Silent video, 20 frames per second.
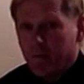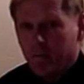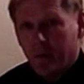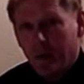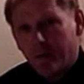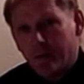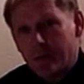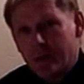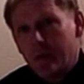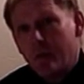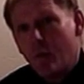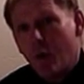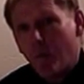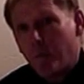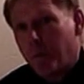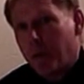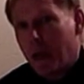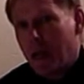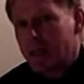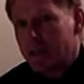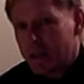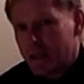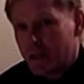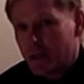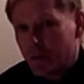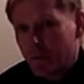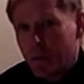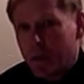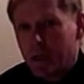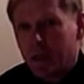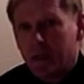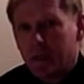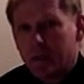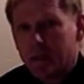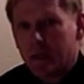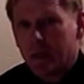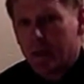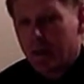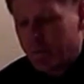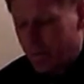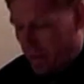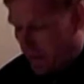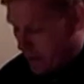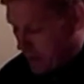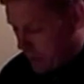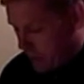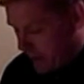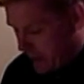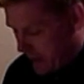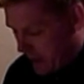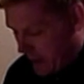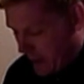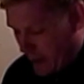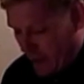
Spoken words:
If you have 0 plus 3, it's going to be 3.